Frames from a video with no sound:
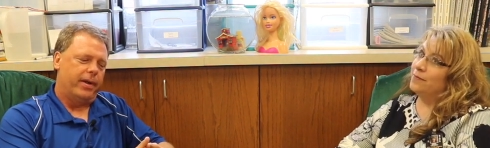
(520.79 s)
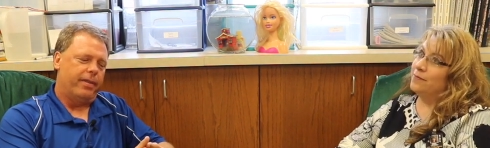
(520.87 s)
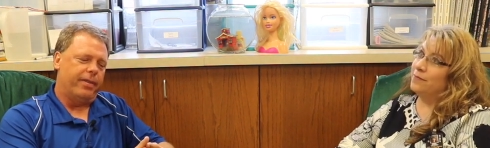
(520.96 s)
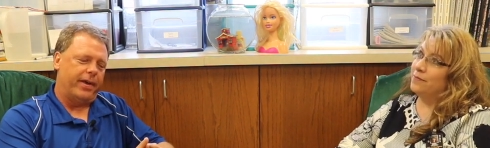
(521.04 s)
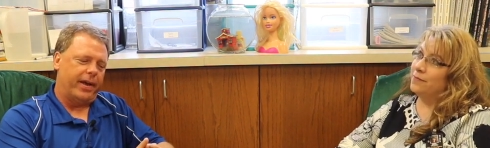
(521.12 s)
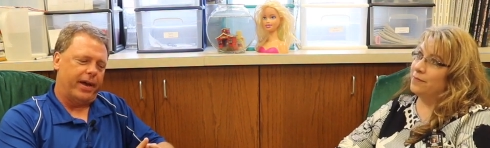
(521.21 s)

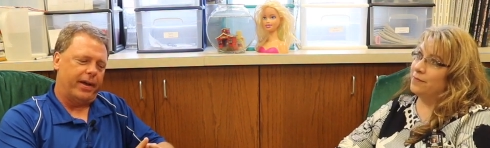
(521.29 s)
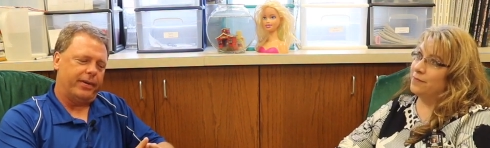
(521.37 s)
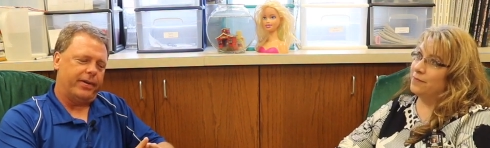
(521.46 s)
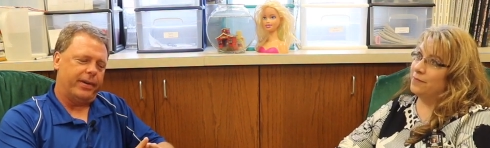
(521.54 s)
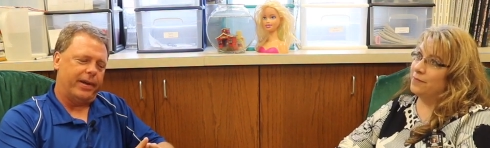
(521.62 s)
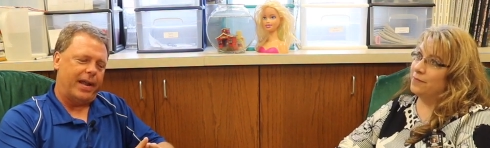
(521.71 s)

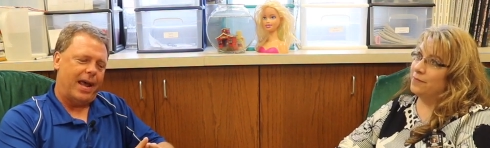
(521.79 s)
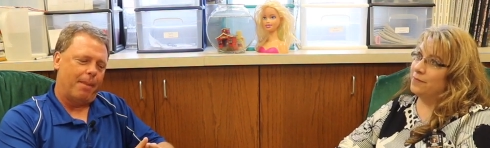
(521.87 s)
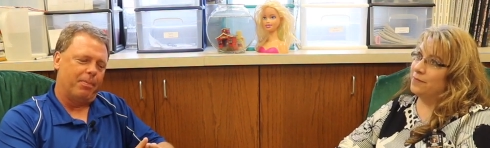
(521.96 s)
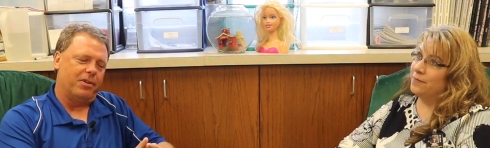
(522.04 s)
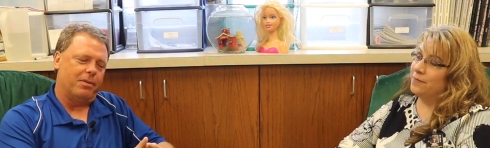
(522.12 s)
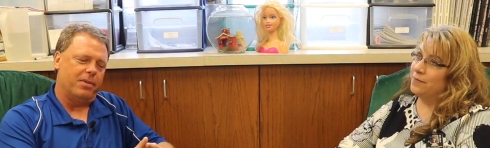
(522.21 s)
Speaker 1: that it
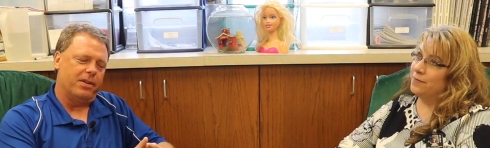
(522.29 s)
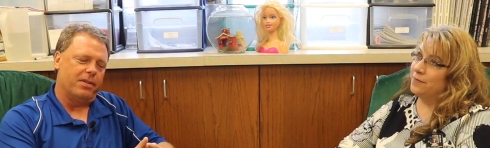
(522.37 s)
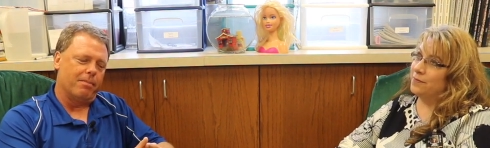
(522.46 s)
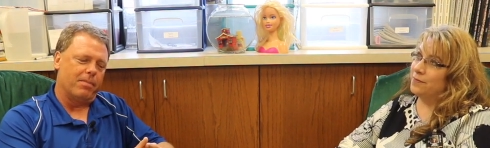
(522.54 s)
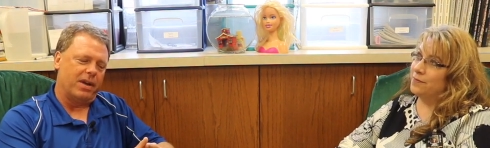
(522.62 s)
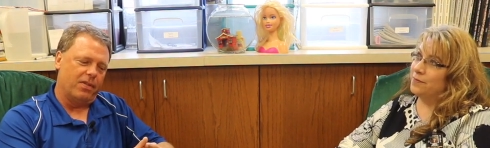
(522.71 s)
happened to be
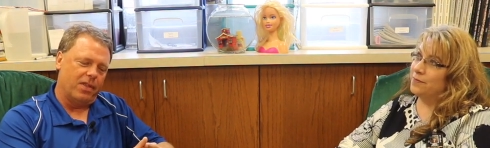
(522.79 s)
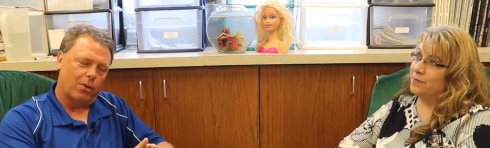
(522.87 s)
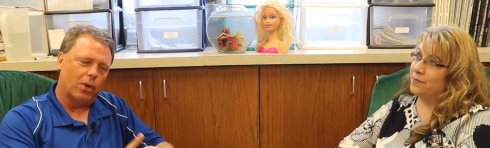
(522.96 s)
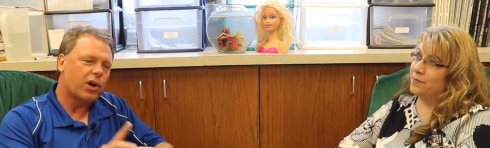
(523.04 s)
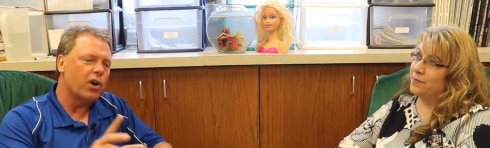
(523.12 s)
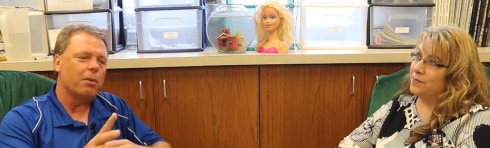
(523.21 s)
the men that
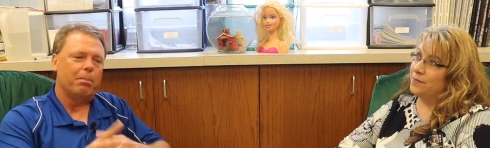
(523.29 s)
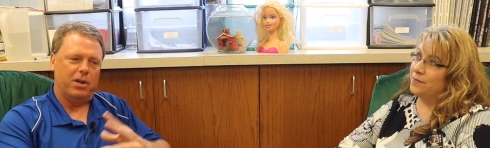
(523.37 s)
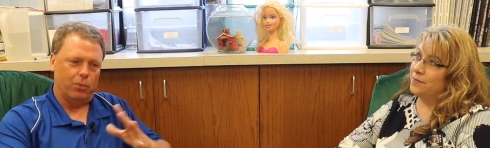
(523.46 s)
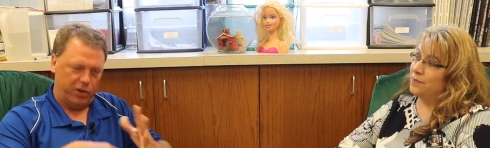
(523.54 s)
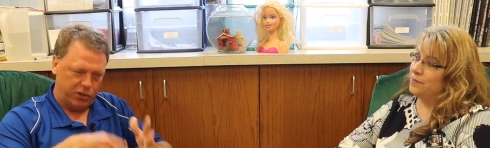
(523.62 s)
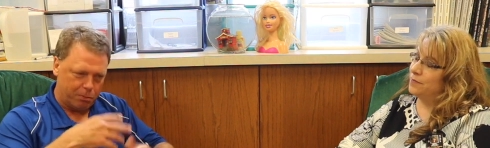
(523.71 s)
were going to
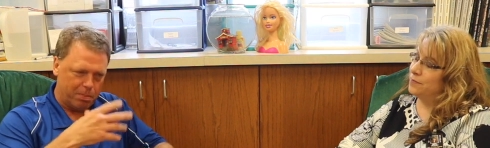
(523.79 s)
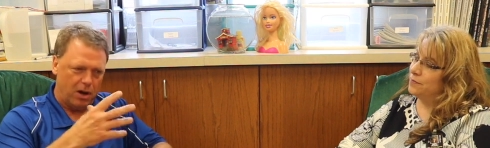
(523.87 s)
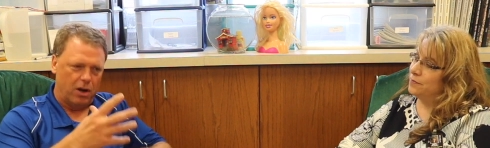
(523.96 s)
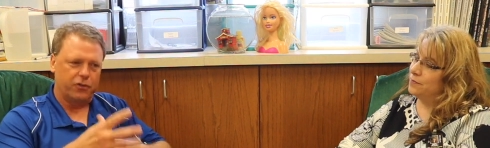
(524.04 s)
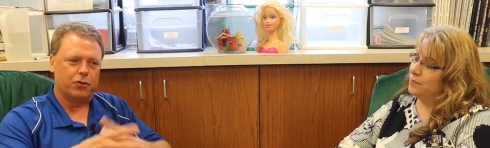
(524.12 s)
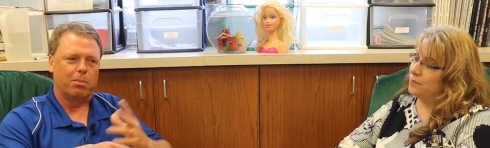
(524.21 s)
be
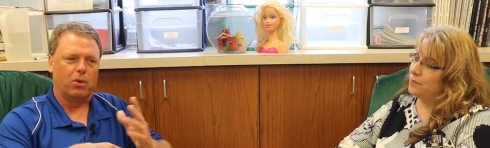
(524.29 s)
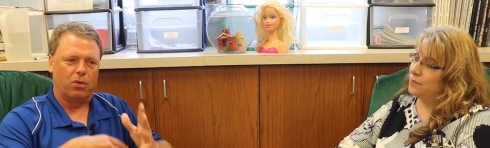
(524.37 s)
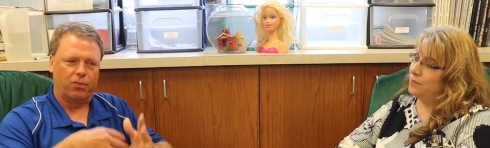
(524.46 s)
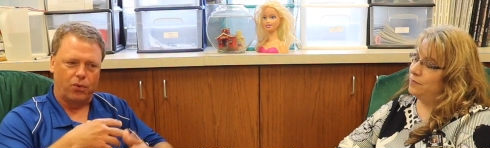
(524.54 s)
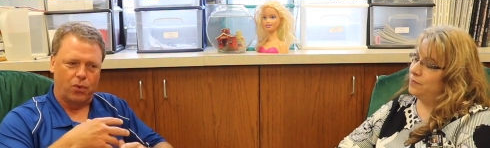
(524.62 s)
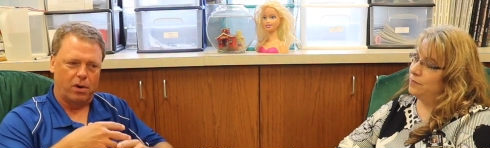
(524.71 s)

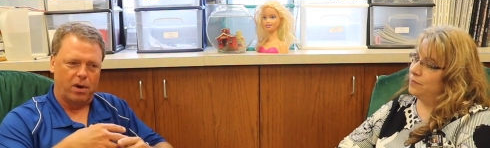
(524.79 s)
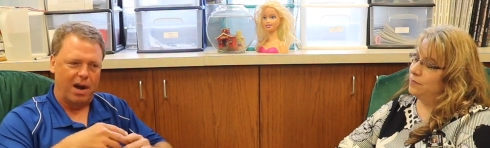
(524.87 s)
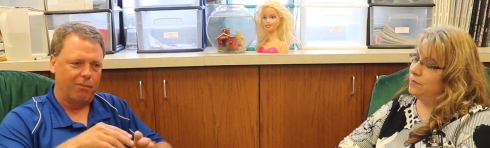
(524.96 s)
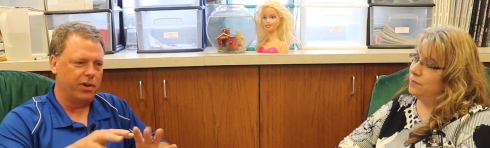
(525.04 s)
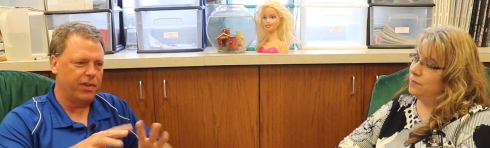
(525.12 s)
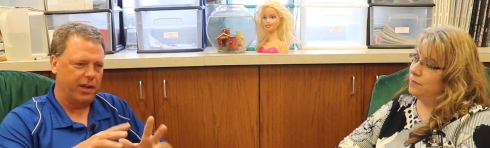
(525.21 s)
responsible for
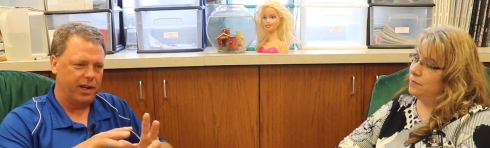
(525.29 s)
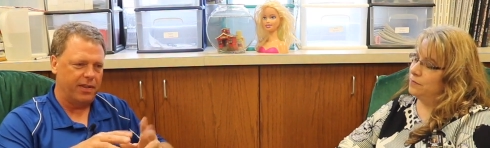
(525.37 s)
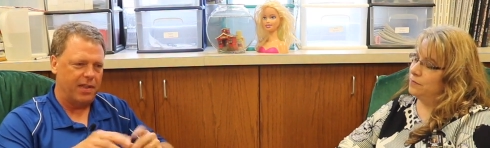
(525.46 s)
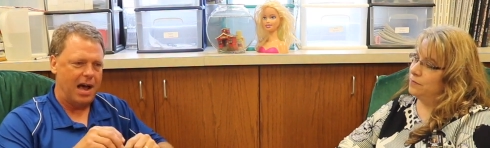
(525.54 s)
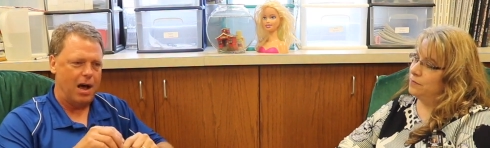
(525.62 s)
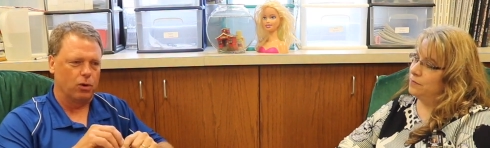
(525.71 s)
everything
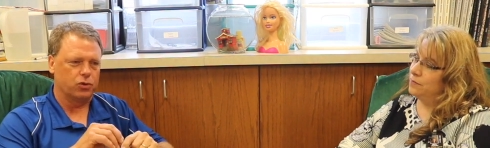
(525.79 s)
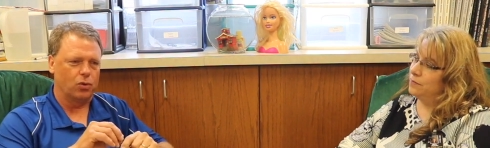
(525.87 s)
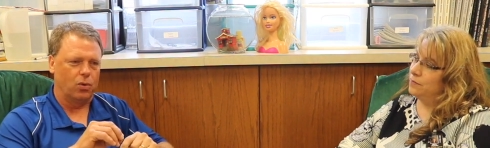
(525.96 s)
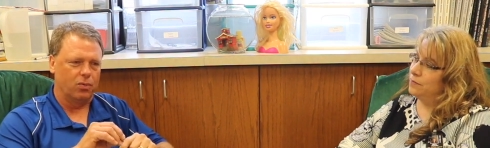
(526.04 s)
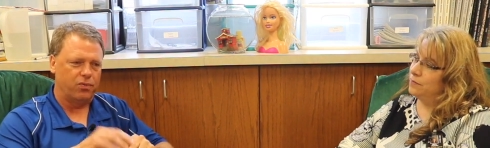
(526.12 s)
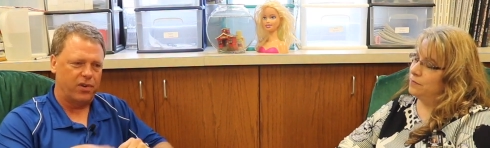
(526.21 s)
in the
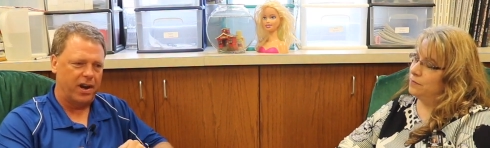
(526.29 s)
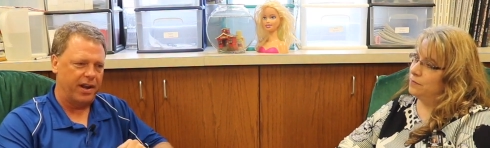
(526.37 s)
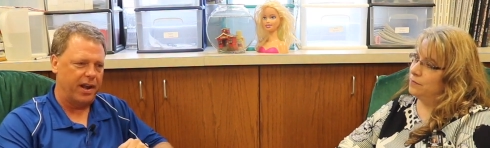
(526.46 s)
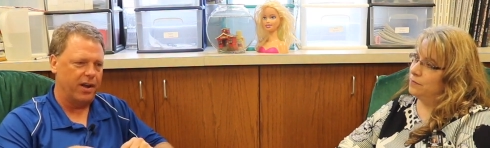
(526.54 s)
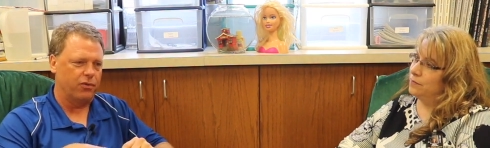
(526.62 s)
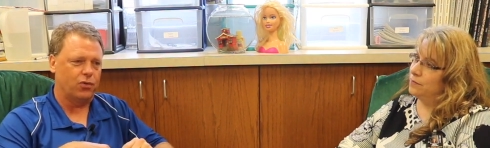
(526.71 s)
household
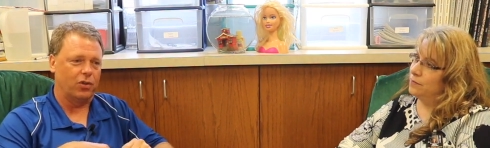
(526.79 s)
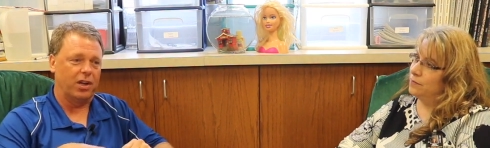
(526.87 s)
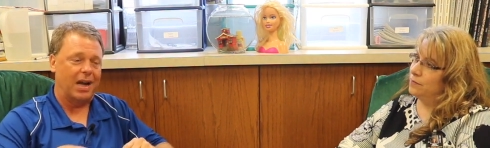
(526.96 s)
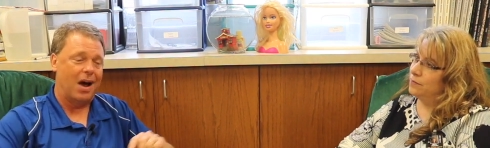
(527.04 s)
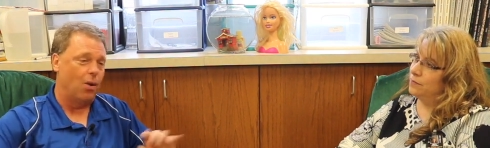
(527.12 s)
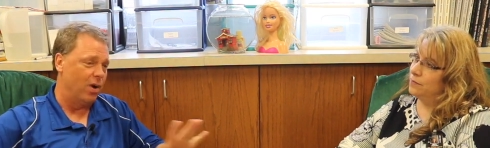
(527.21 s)

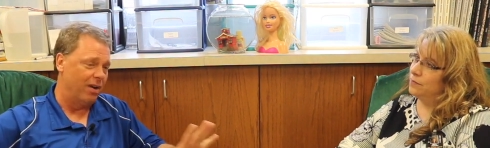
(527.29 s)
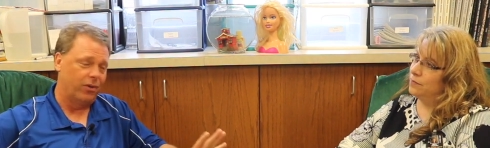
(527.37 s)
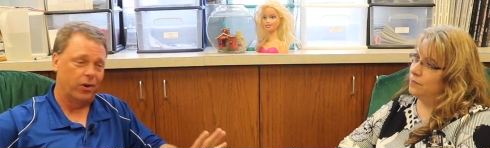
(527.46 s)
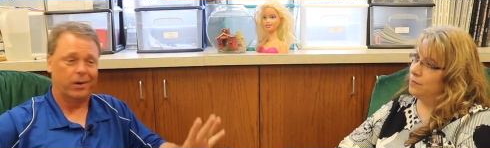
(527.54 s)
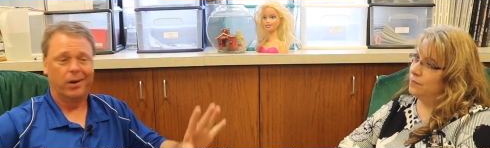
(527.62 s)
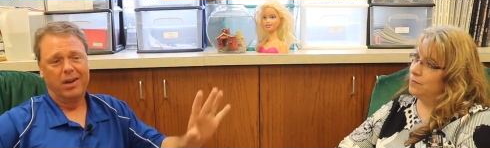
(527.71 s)
financially.
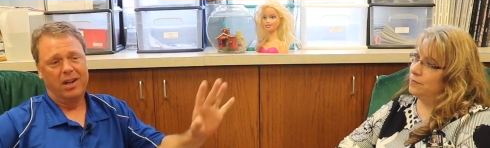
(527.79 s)
However,